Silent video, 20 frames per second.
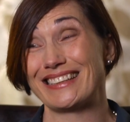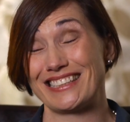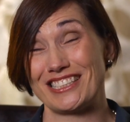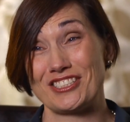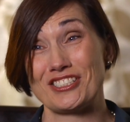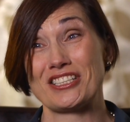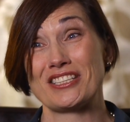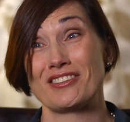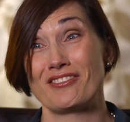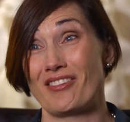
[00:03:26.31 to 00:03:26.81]

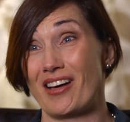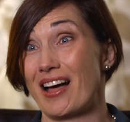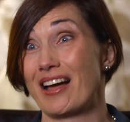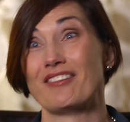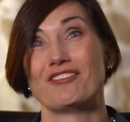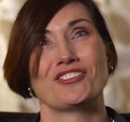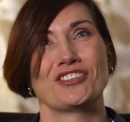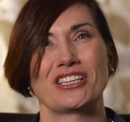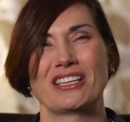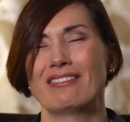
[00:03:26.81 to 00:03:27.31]
She's
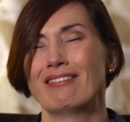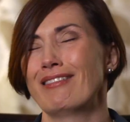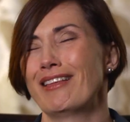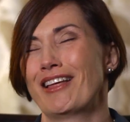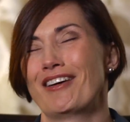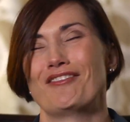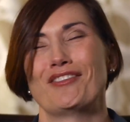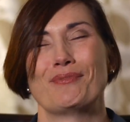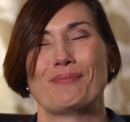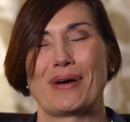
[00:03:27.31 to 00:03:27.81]
5, she'd
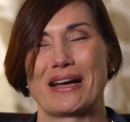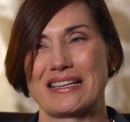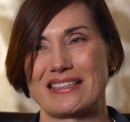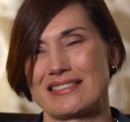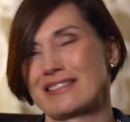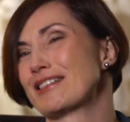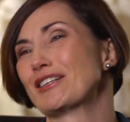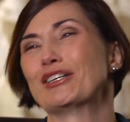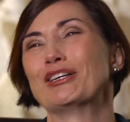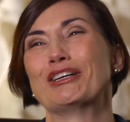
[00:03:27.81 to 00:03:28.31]
love a
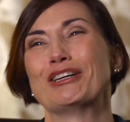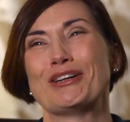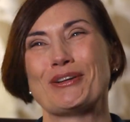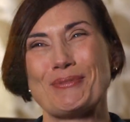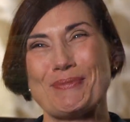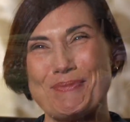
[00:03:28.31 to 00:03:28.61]
bicycle.